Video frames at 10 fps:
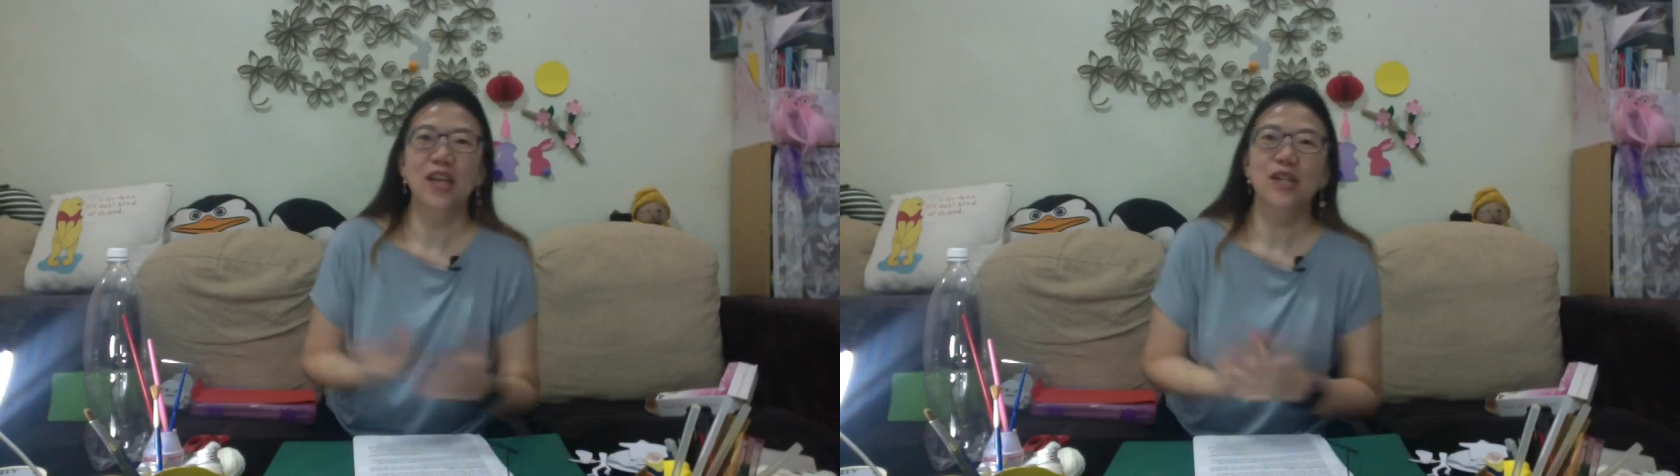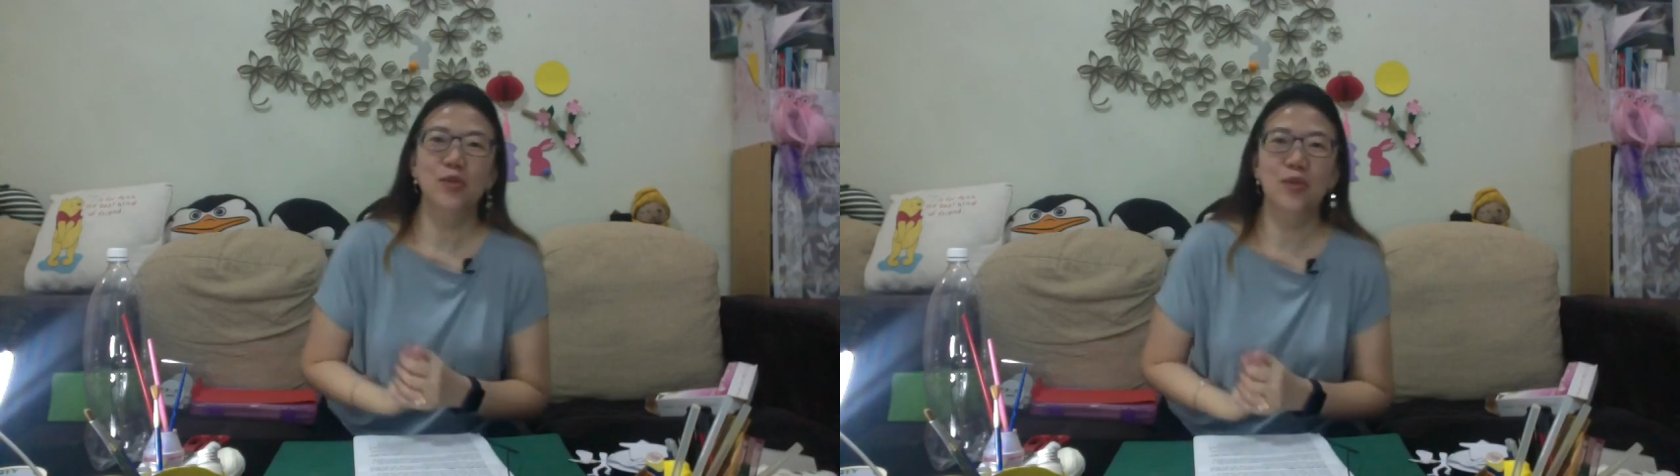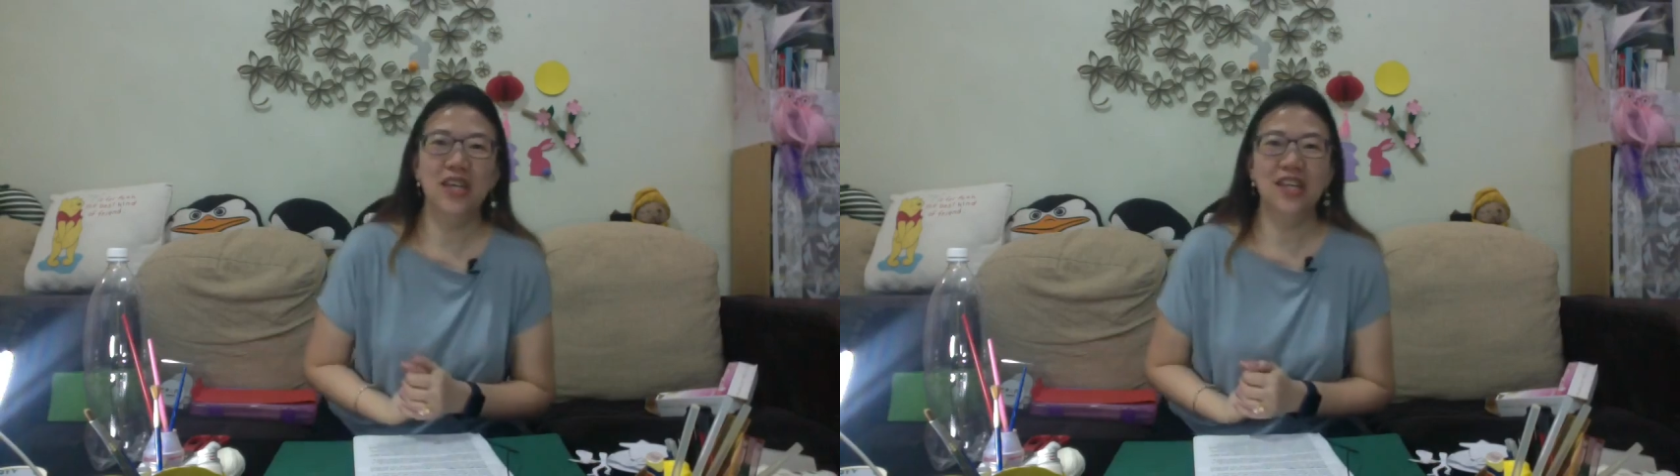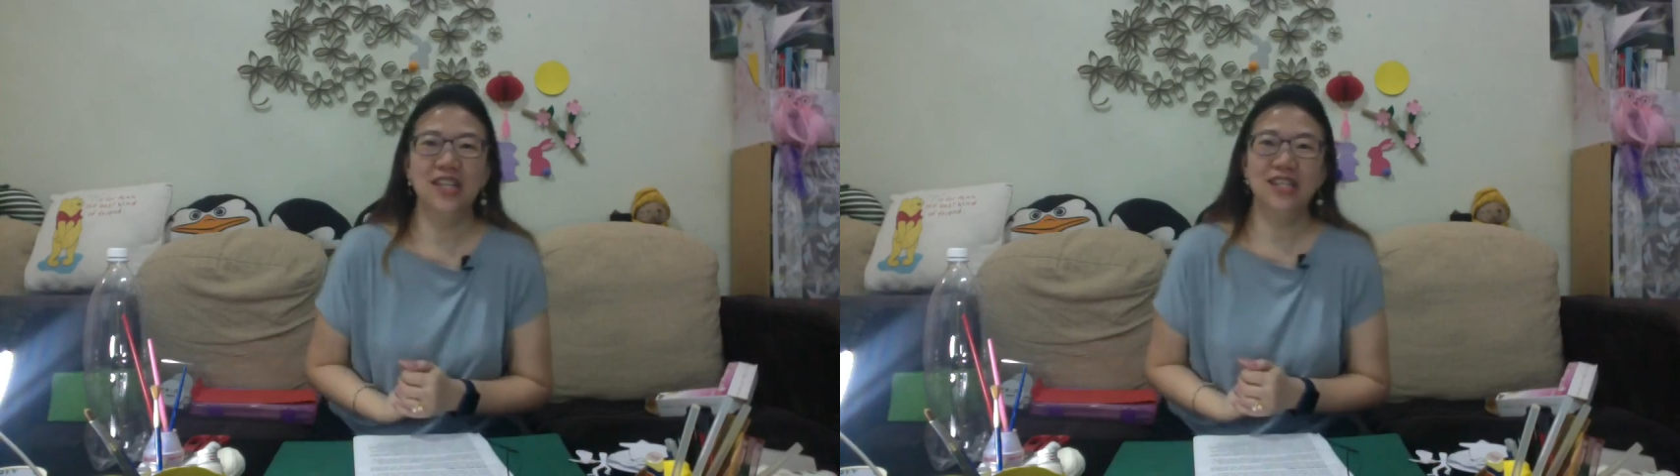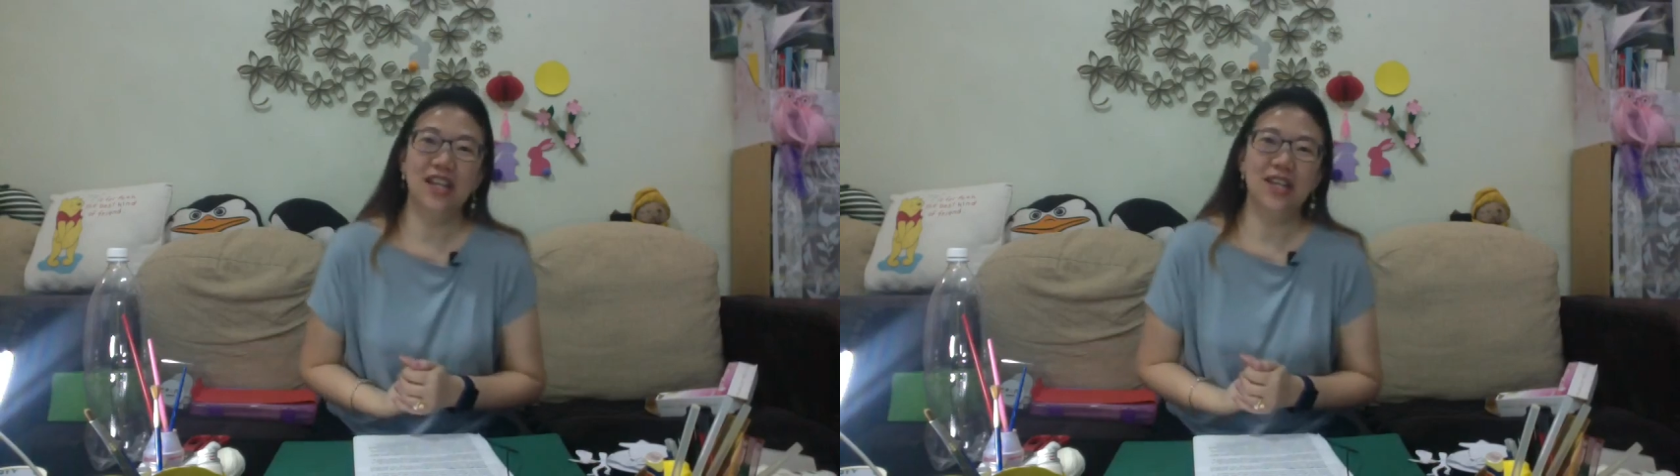doing
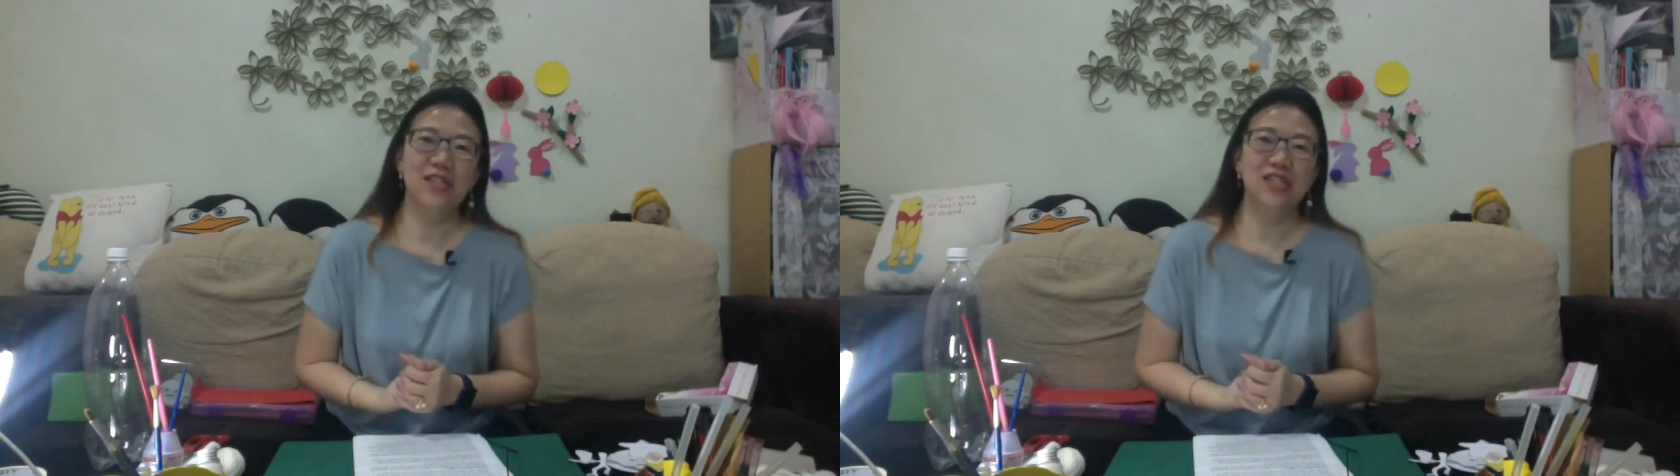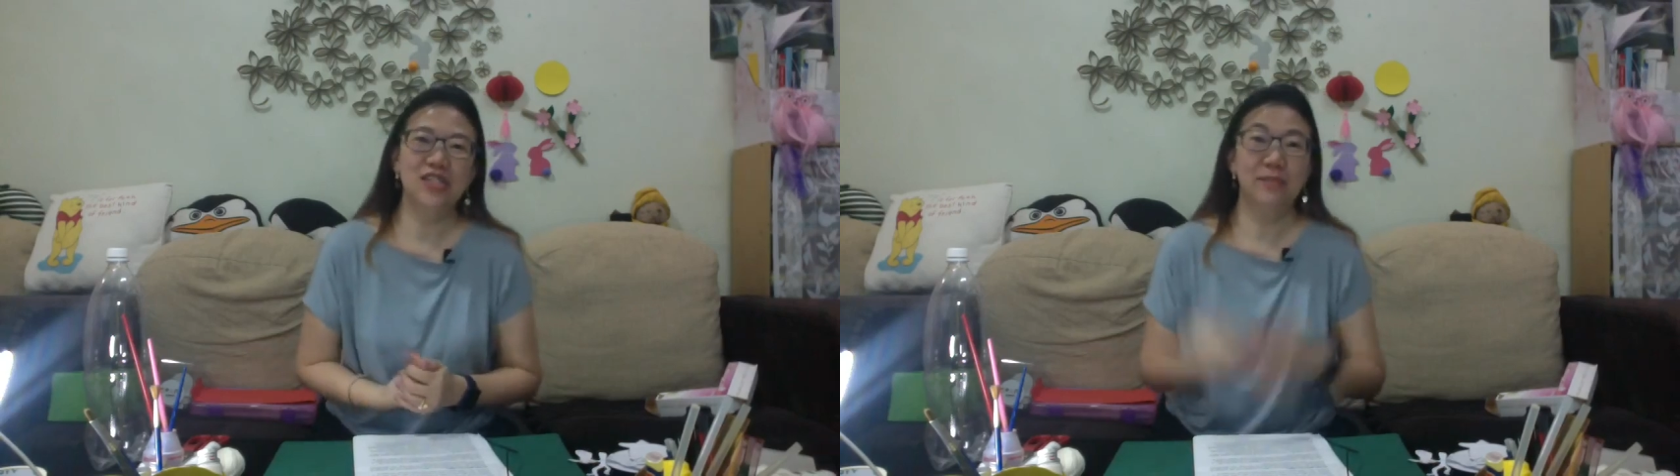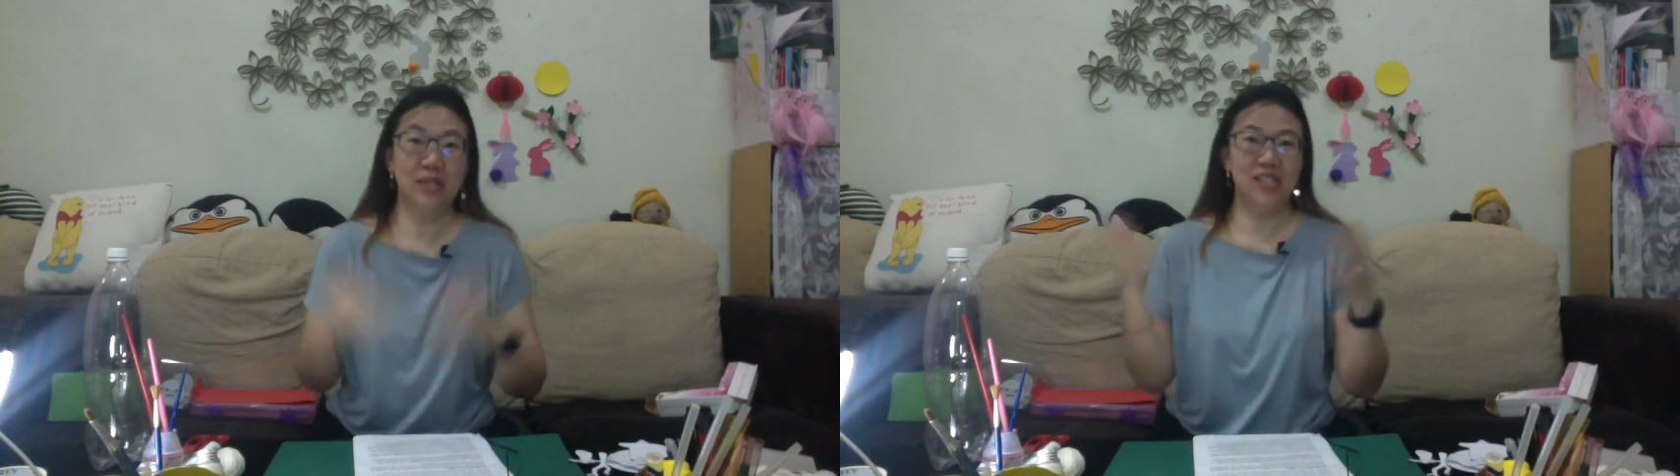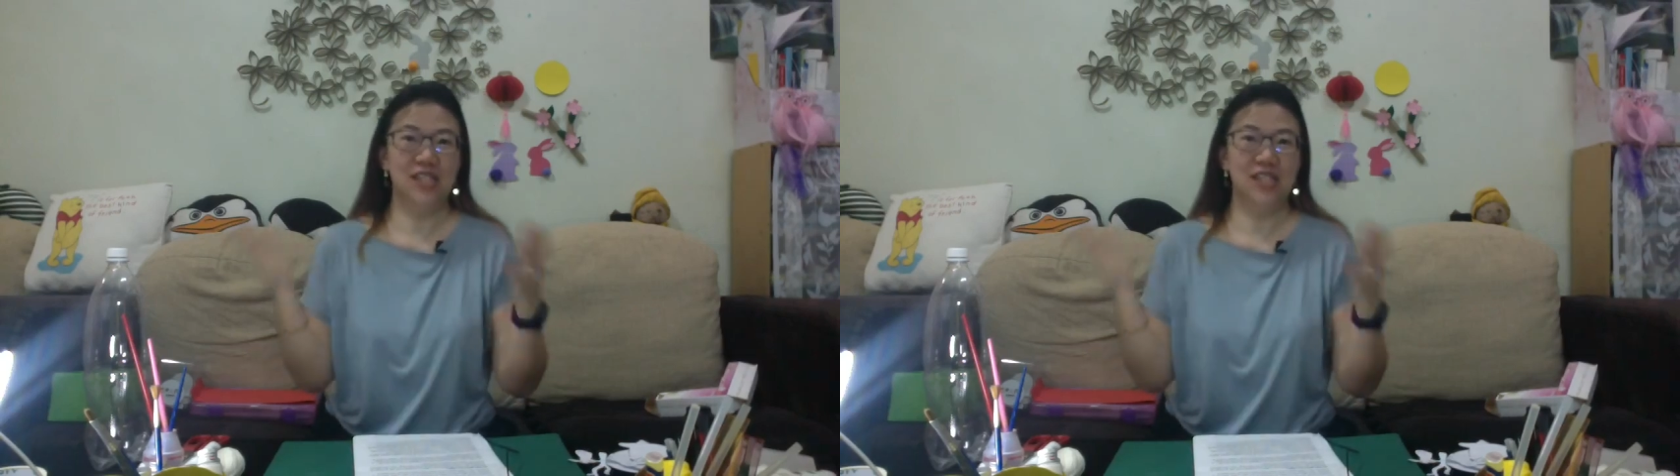the decoration much